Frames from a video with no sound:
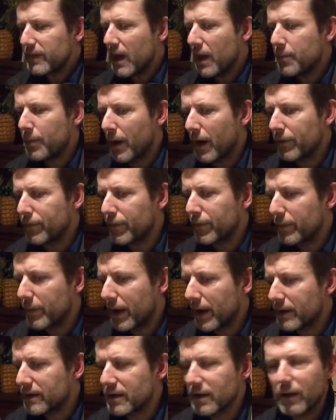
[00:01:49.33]
apart from
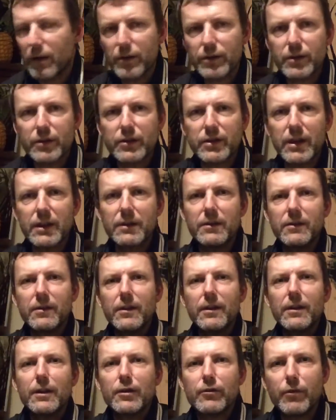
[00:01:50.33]
that, he likes to send
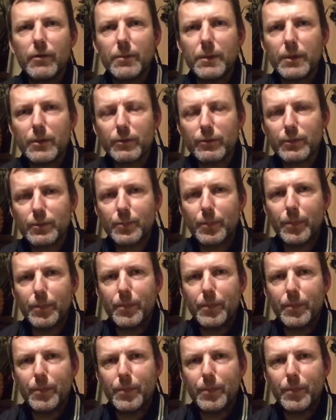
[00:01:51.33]
criminals,